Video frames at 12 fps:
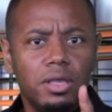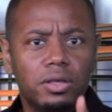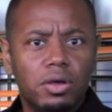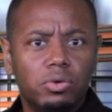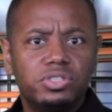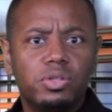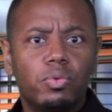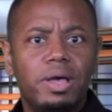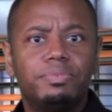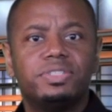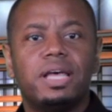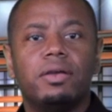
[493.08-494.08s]
Go to the
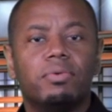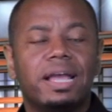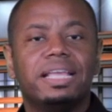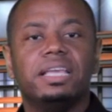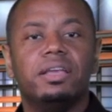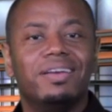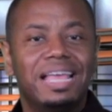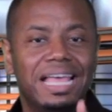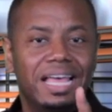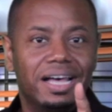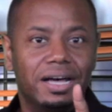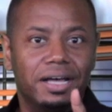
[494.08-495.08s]
website right here
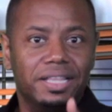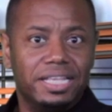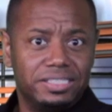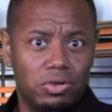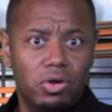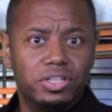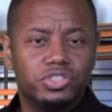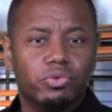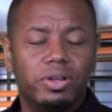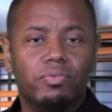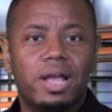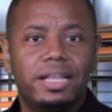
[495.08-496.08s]
that's on the
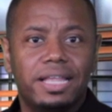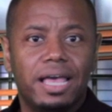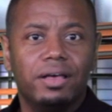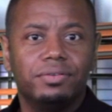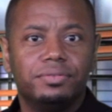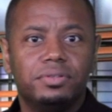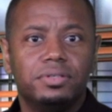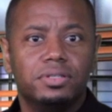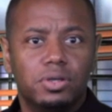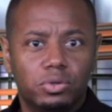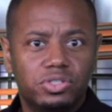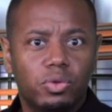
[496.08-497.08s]
screen right now.
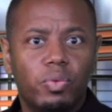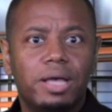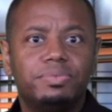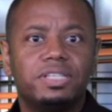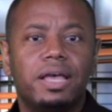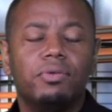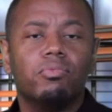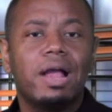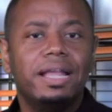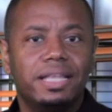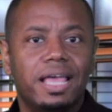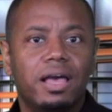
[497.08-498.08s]
Go to the website
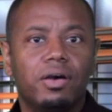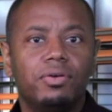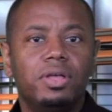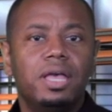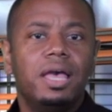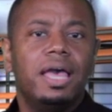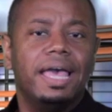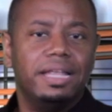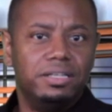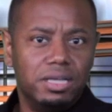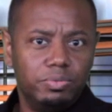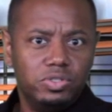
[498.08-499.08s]
right now
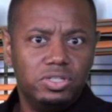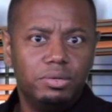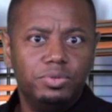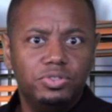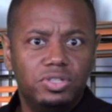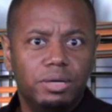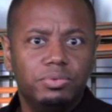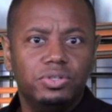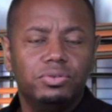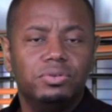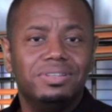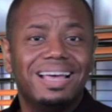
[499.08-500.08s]
at
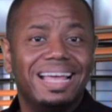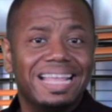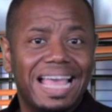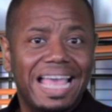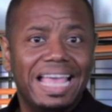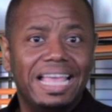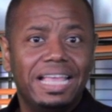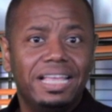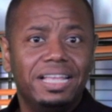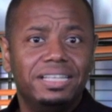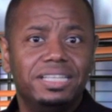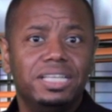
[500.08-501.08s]

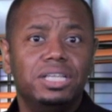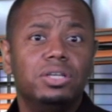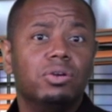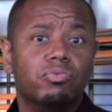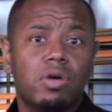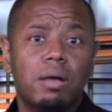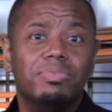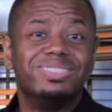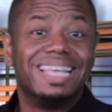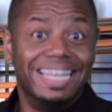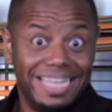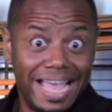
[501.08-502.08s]

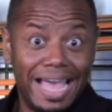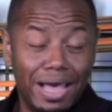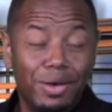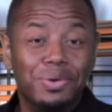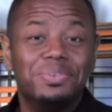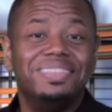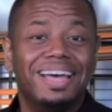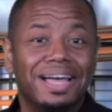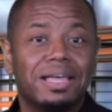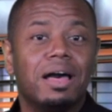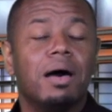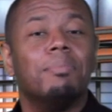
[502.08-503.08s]

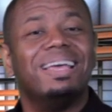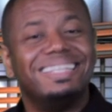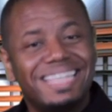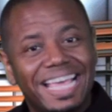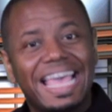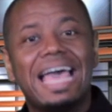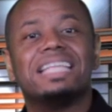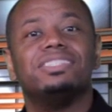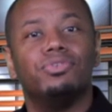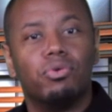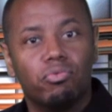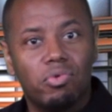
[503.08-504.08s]
www.adrobertsnow.com and take
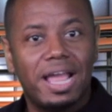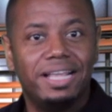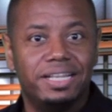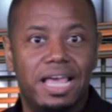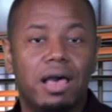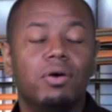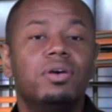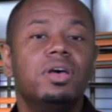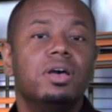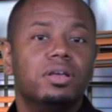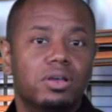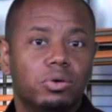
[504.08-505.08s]
action right now.
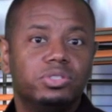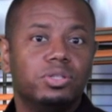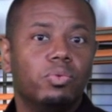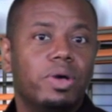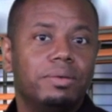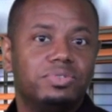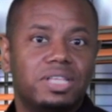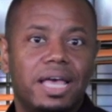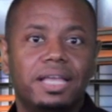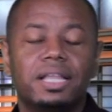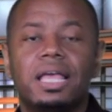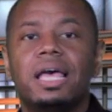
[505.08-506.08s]
Go to the
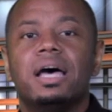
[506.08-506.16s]
website.